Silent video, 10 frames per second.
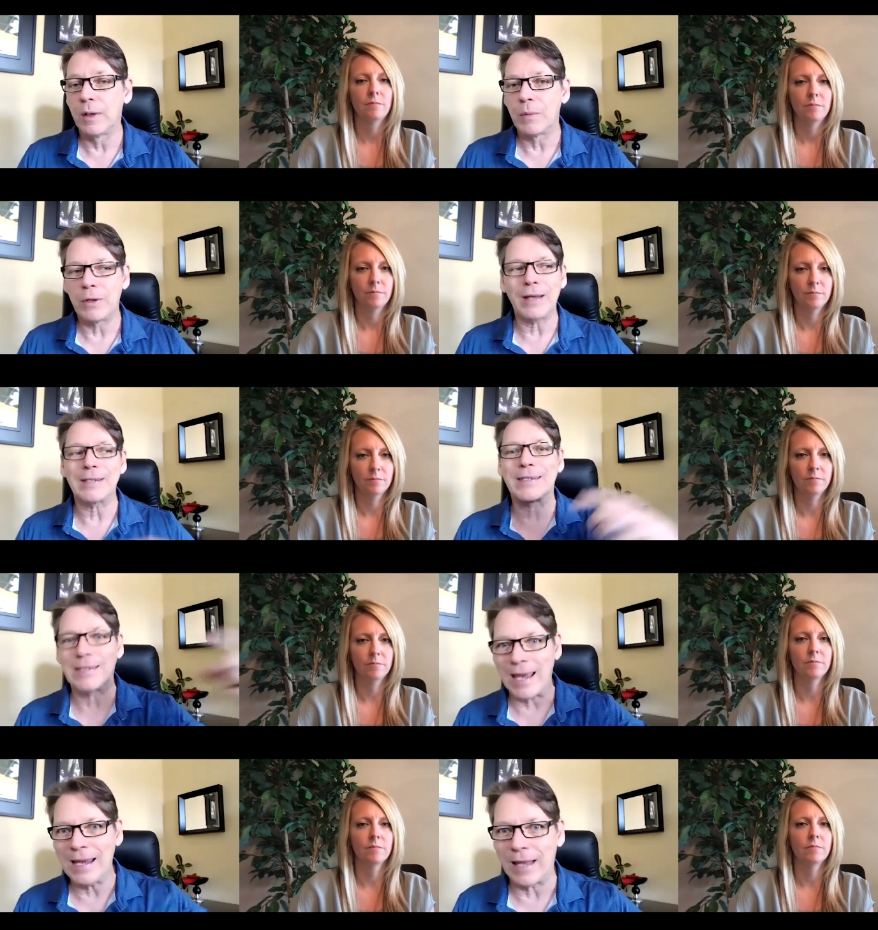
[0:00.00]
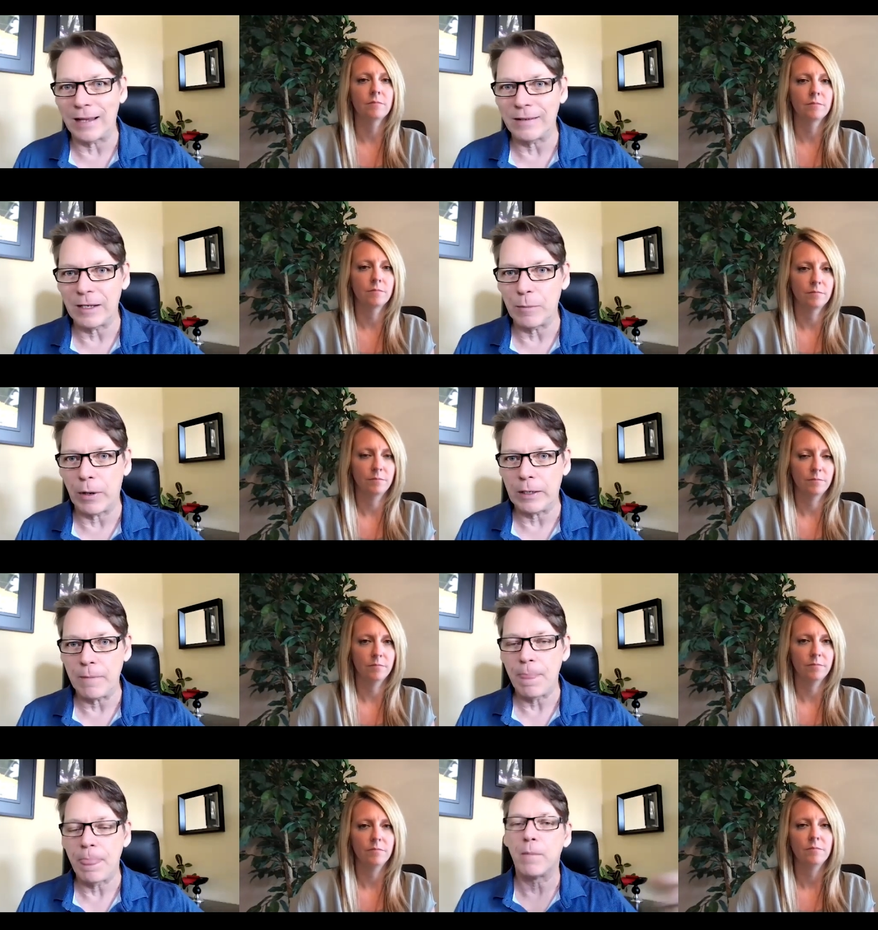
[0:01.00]
Speaker 1: but you're not saying that to
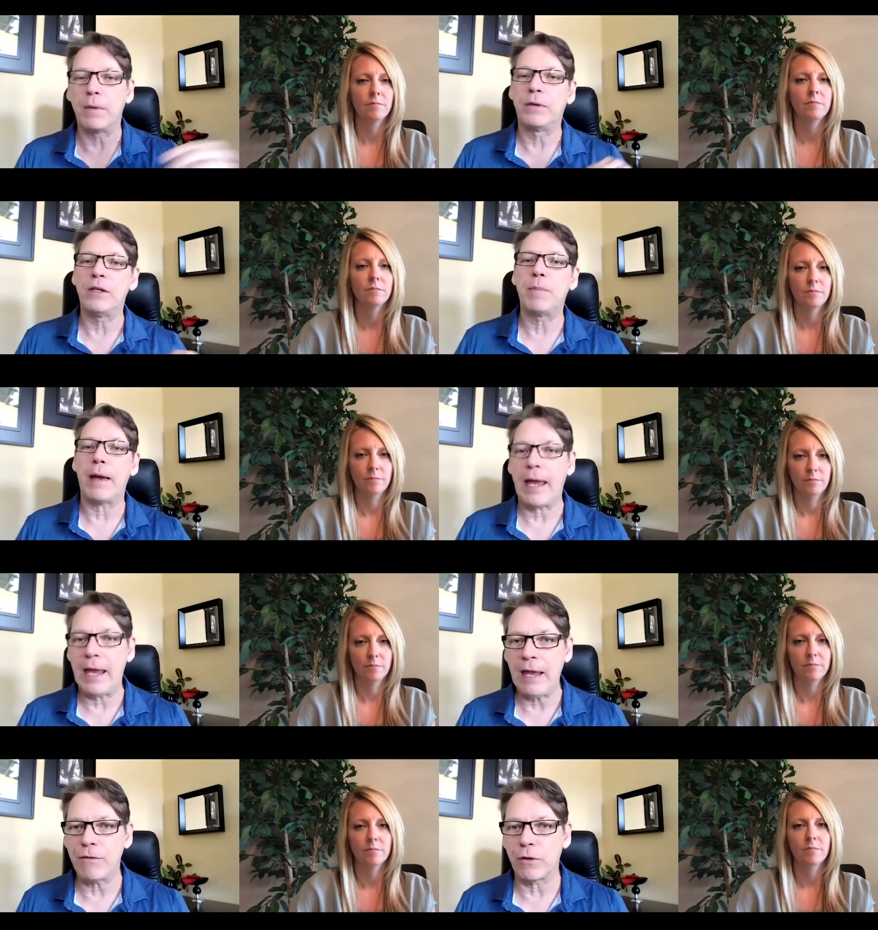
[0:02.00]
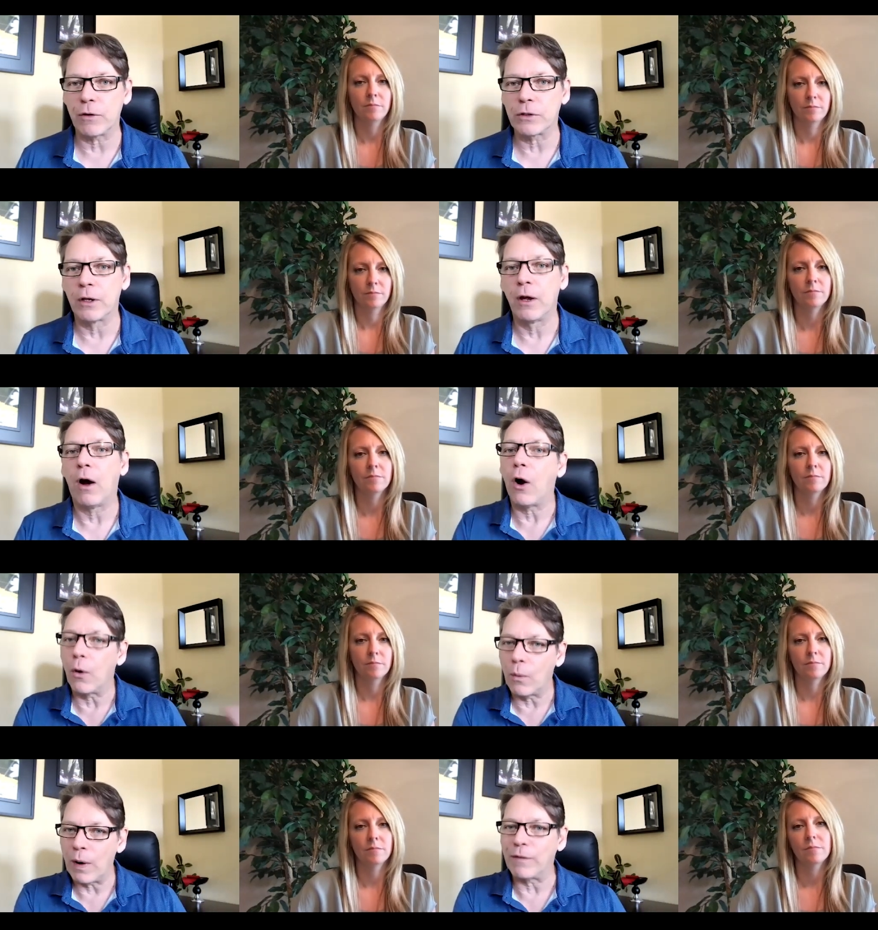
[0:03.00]
anybody. But these behaviors are
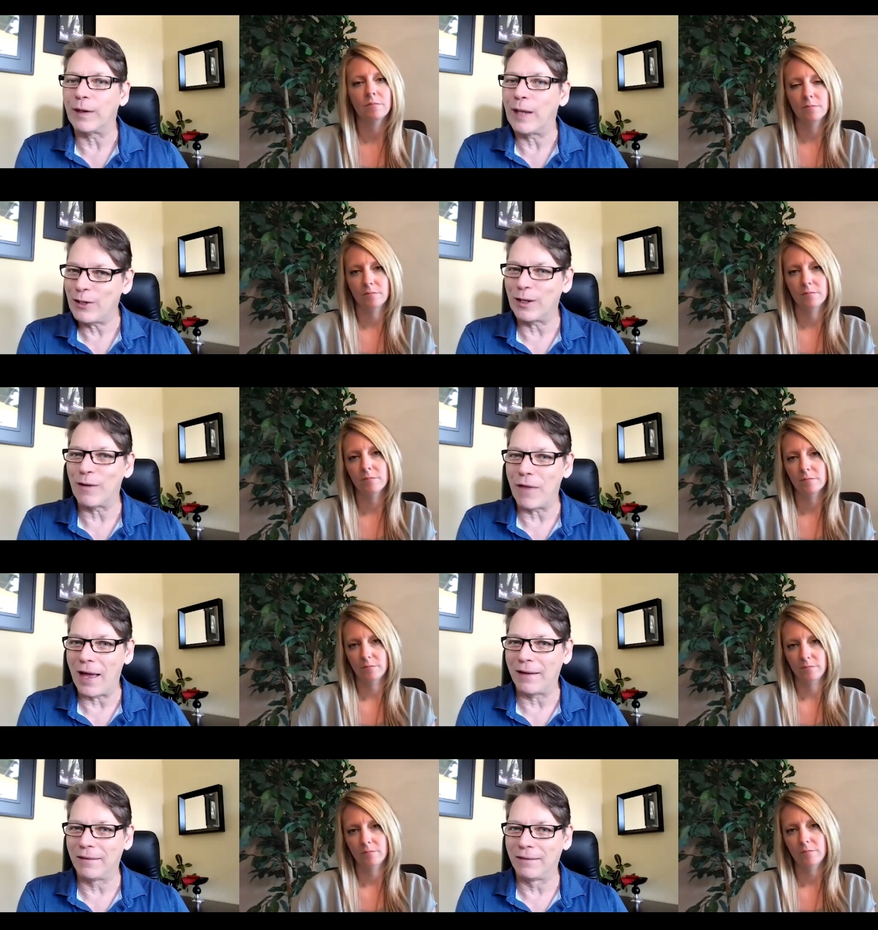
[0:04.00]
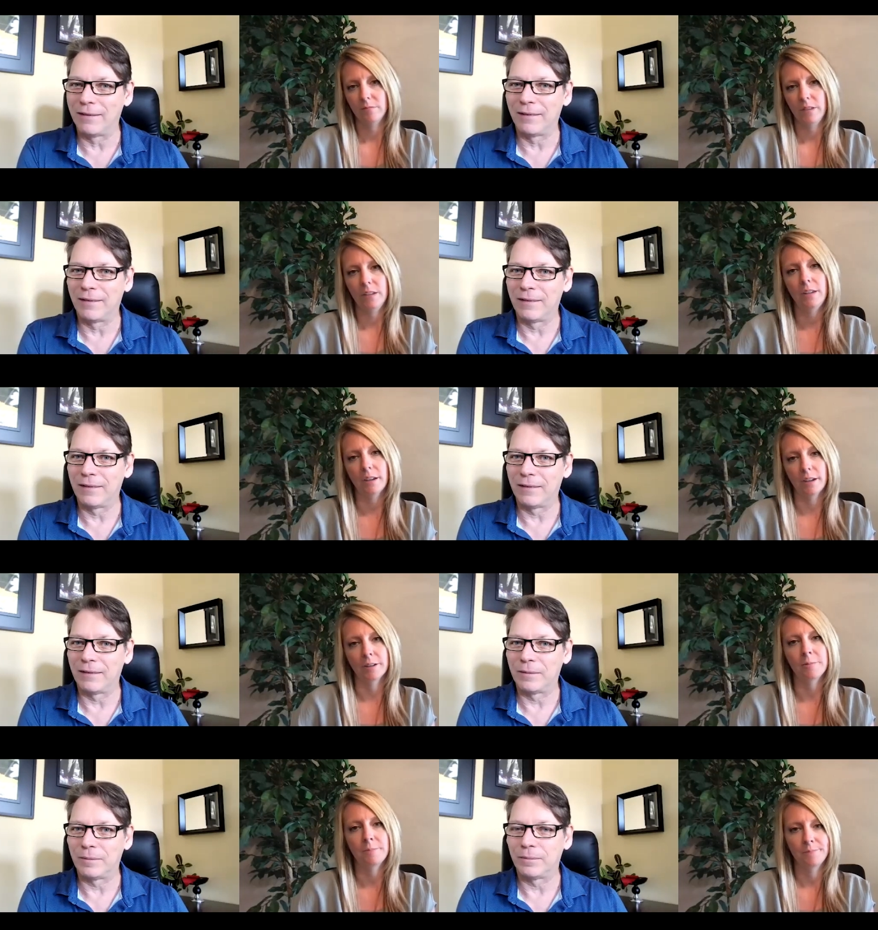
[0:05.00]
a revelation of that.
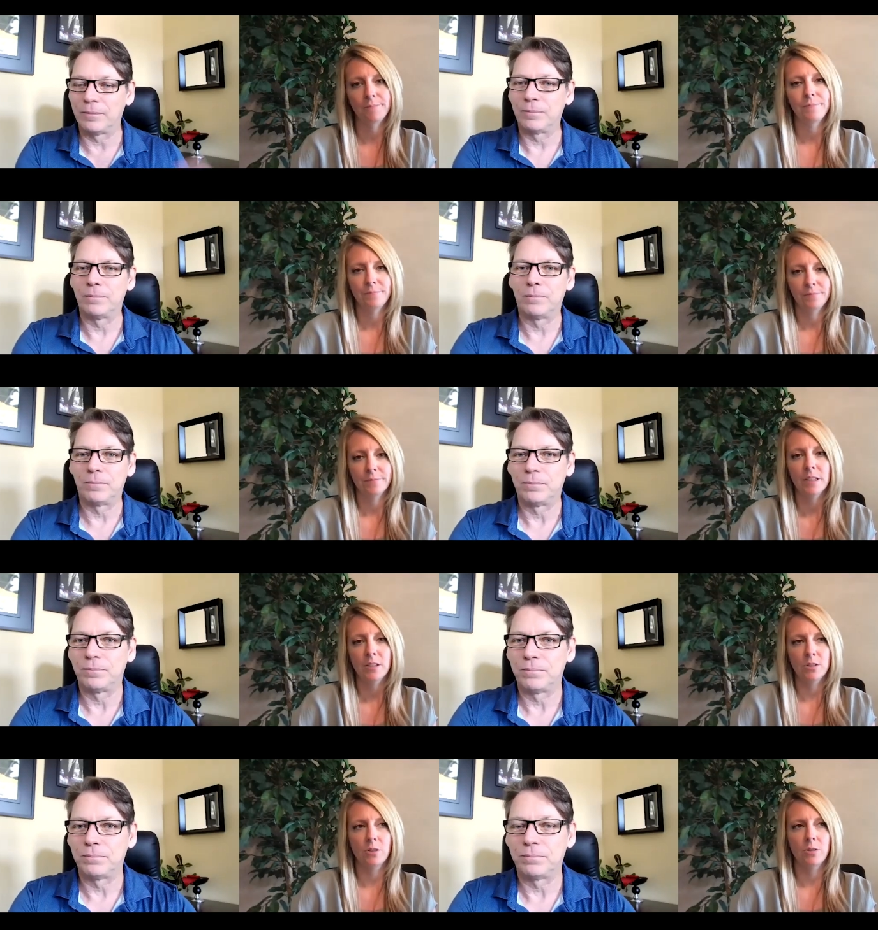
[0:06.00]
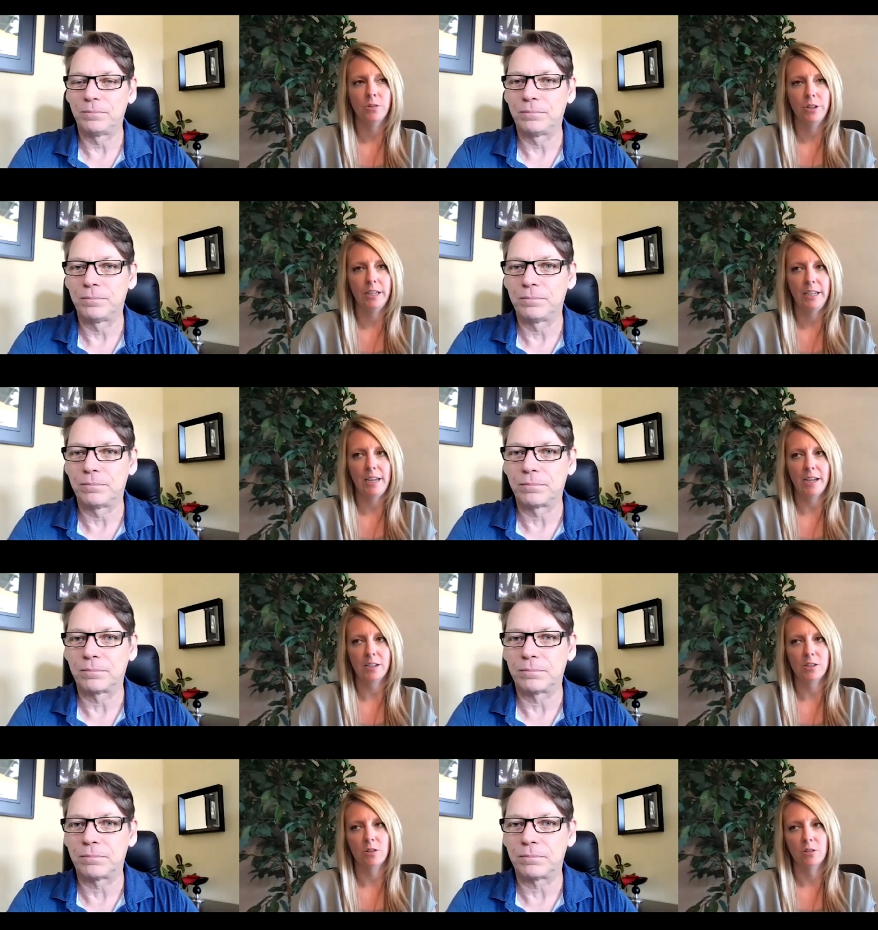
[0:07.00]
Speaker 2: Yeah. So they're getting
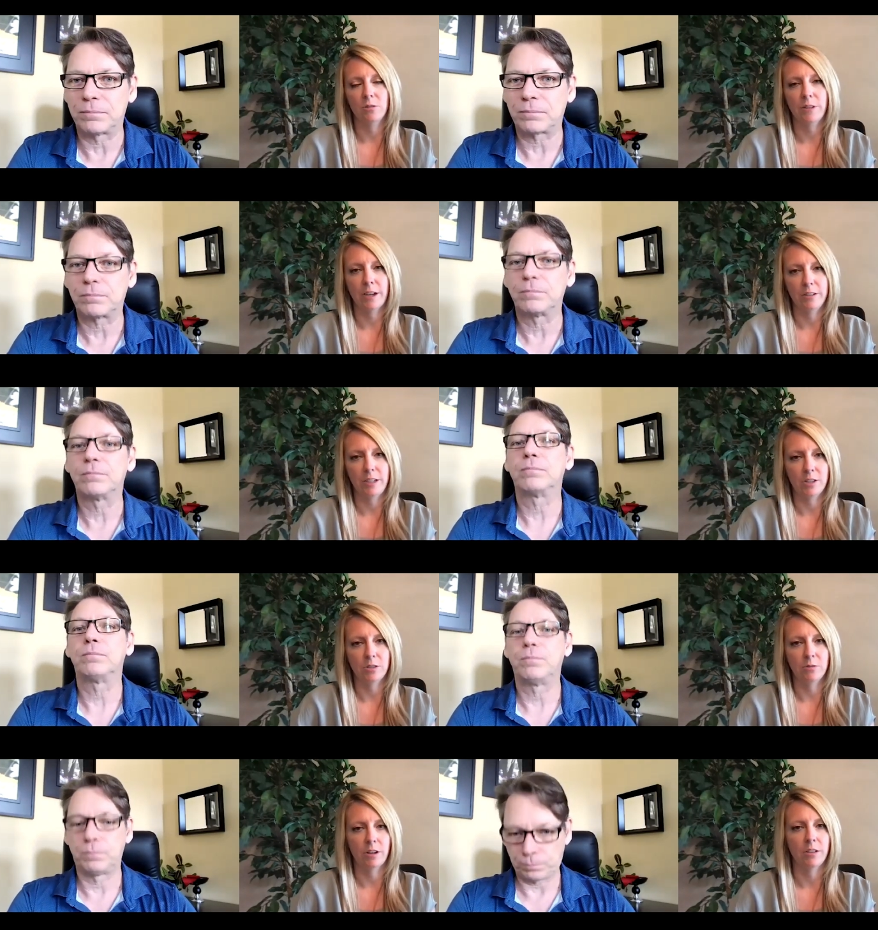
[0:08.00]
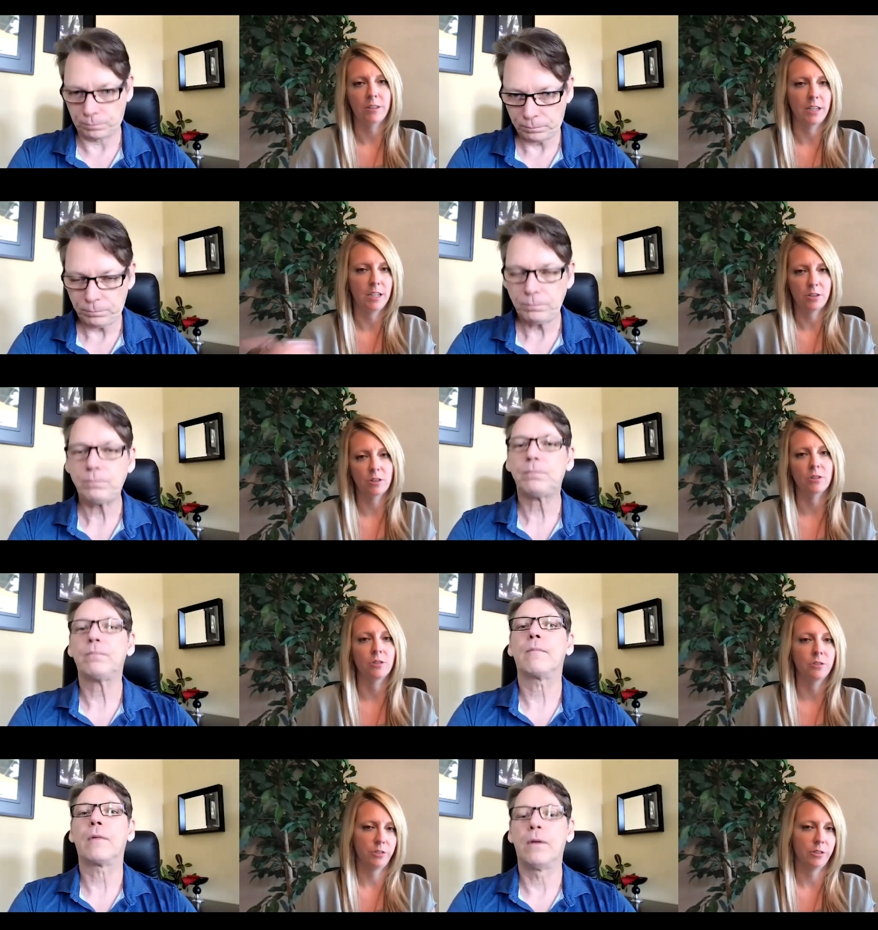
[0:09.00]
external validation rather than
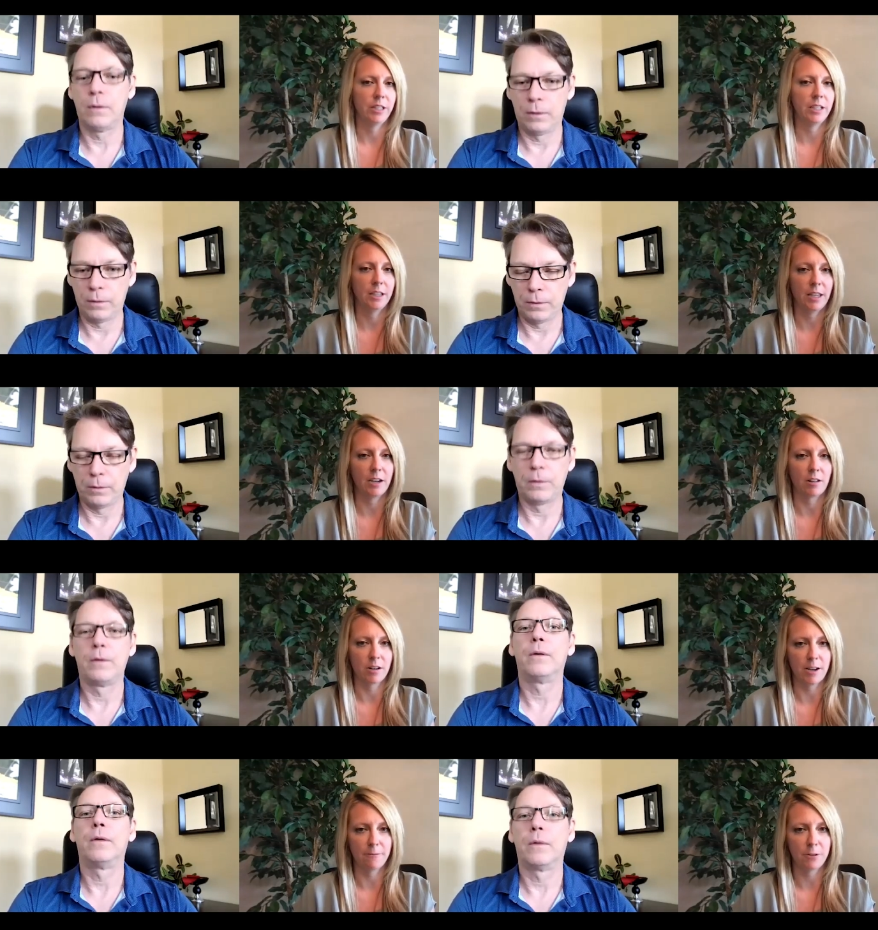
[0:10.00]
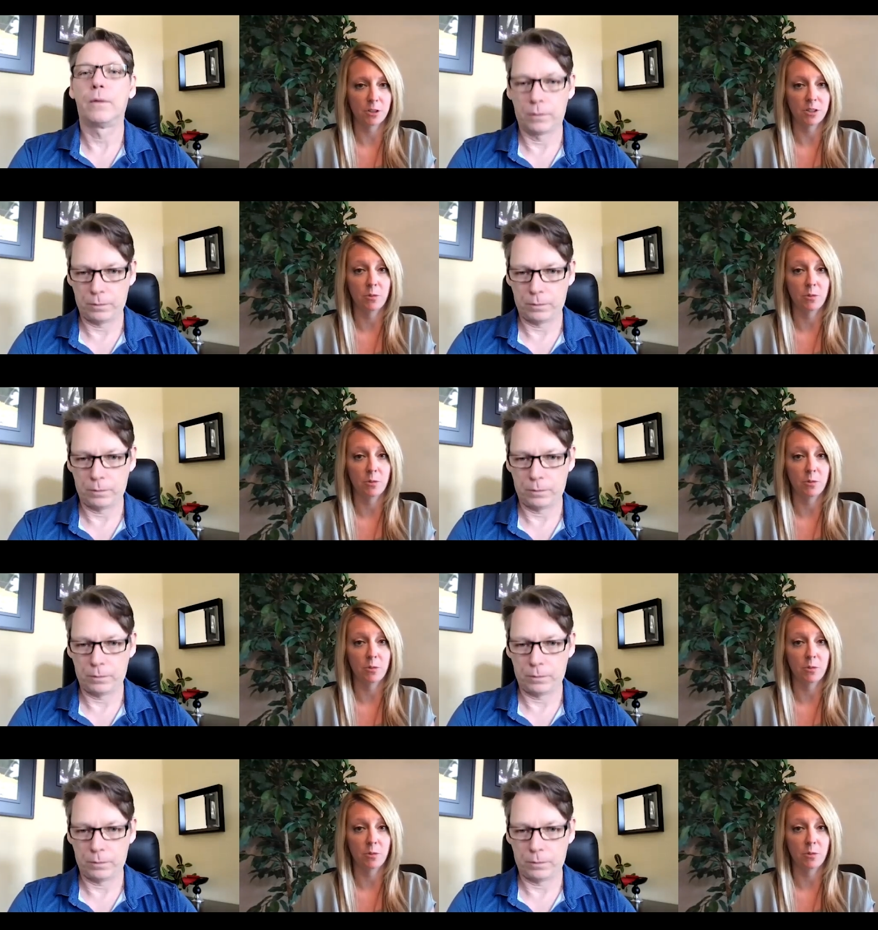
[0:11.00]
internal, knowing that they are enough just